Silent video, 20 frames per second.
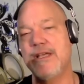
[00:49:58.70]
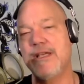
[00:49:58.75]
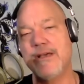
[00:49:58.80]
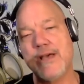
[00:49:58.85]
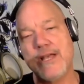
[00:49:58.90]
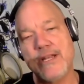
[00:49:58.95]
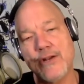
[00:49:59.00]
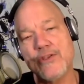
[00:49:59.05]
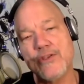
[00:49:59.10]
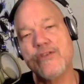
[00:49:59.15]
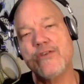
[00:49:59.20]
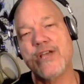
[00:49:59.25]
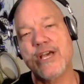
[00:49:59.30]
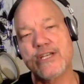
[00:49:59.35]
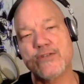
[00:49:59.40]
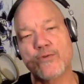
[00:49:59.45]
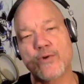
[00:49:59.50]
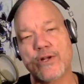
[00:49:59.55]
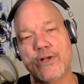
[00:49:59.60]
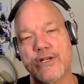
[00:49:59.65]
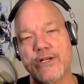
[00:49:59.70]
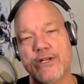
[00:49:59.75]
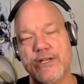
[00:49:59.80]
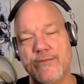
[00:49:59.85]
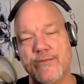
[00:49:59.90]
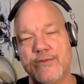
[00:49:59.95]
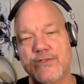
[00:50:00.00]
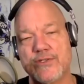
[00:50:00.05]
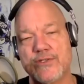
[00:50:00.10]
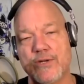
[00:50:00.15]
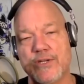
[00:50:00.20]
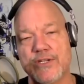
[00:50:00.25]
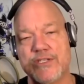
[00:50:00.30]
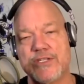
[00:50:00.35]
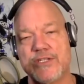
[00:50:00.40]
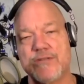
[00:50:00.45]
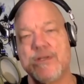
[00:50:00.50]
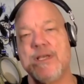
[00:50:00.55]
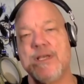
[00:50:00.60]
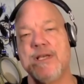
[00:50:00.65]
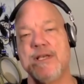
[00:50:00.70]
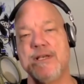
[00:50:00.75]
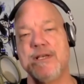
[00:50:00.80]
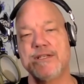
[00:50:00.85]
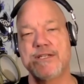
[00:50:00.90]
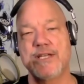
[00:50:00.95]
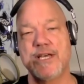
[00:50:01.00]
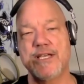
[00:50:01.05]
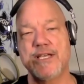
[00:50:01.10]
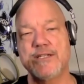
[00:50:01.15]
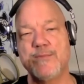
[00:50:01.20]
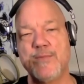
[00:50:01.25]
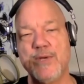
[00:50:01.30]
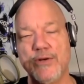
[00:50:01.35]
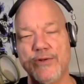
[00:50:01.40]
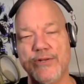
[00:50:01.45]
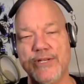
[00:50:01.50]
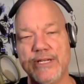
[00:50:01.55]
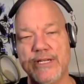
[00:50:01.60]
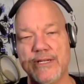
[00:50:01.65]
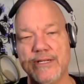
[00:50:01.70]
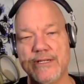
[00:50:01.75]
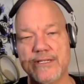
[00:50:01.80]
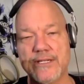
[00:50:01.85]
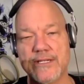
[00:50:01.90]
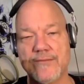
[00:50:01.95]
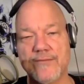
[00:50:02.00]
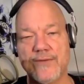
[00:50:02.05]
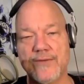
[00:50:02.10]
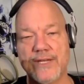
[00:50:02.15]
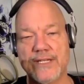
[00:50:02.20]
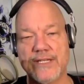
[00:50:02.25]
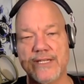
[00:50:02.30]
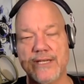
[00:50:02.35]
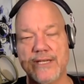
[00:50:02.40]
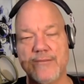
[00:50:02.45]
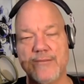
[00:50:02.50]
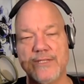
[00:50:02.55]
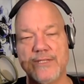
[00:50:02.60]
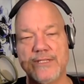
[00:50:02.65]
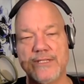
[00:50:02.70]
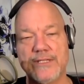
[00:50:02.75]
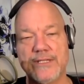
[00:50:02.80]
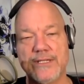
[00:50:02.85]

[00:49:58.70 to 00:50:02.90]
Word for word: I know you guys work on a different sort of size building and stuff like that, but